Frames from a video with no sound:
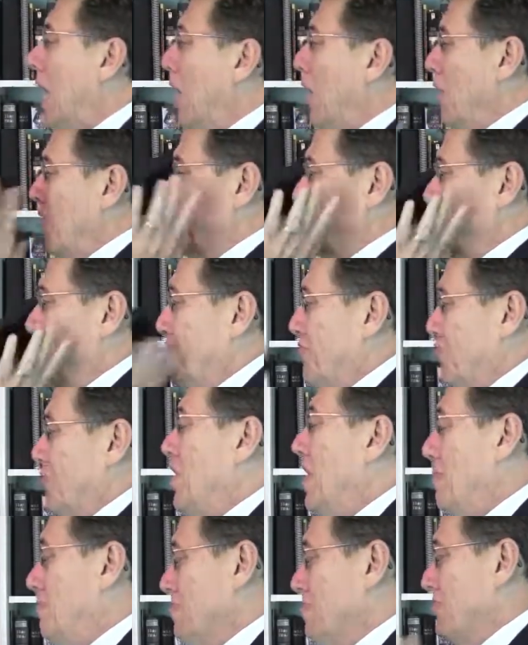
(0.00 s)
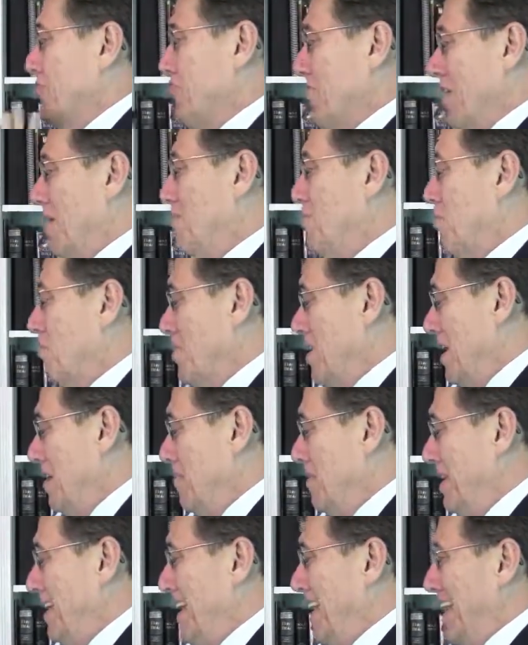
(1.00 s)
oh, there's trouble, trouble
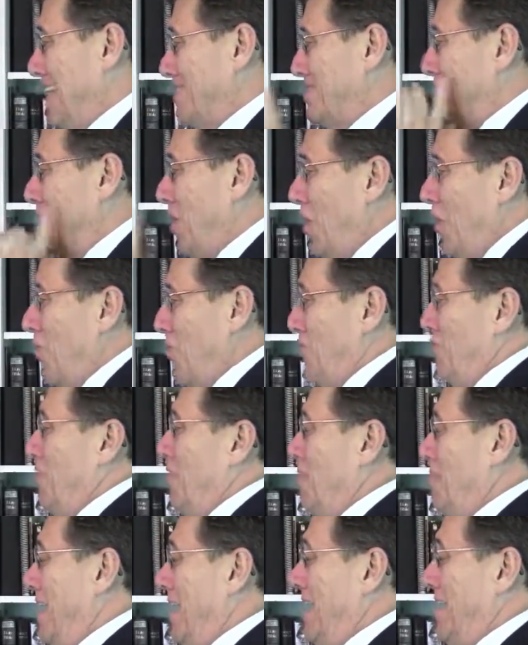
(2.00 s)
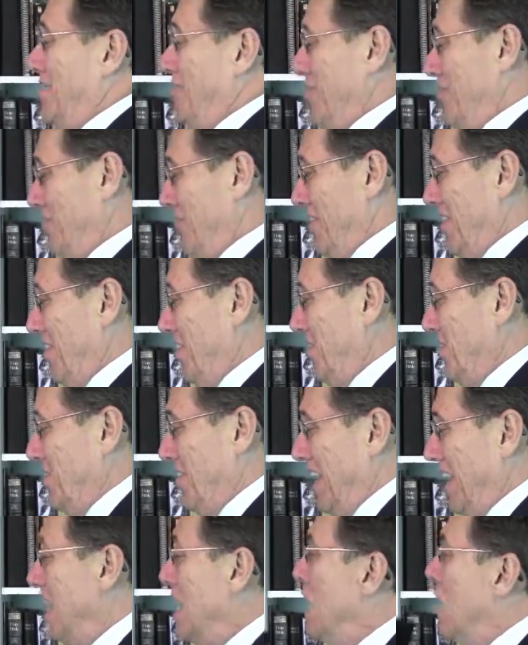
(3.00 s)
coming, and I told you about it just the other
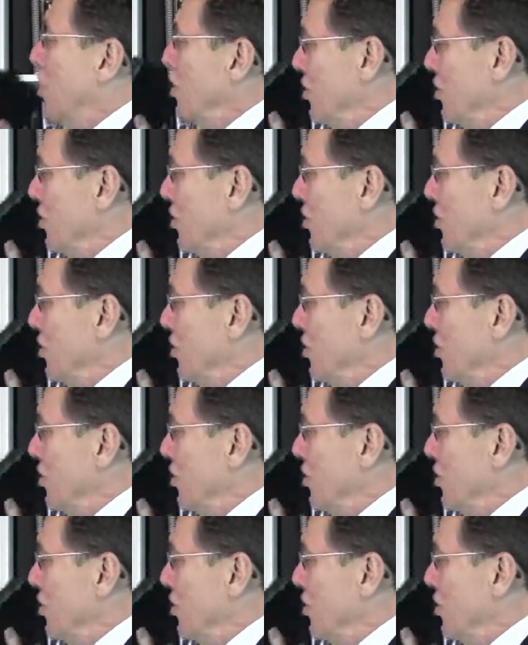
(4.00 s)
day.